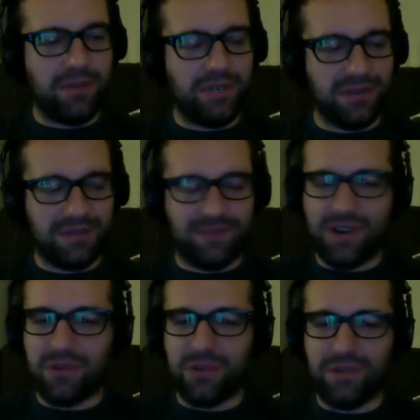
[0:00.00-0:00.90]
is very
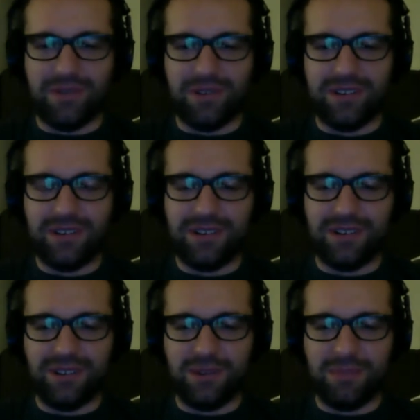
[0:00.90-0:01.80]
old for
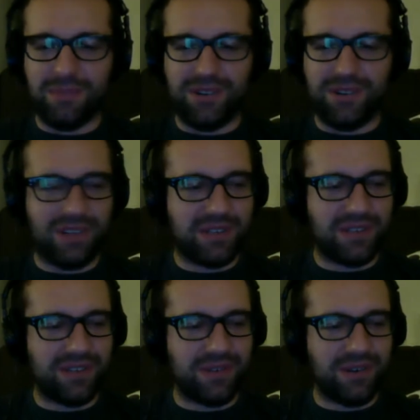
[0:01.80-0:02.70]
early
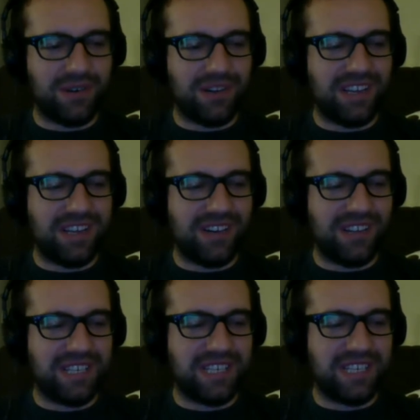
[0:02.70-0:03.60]

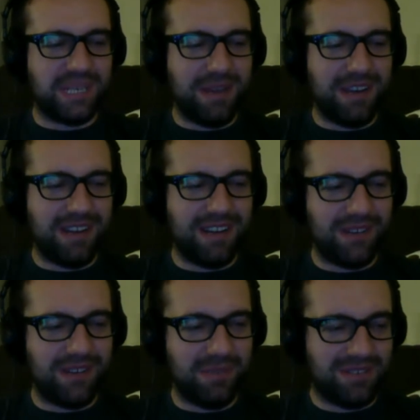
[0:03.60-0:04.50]
stage beta
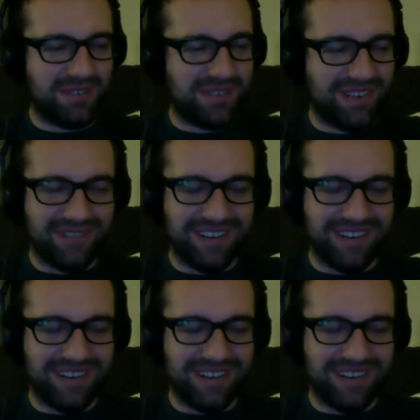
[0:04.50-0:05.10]
open source software.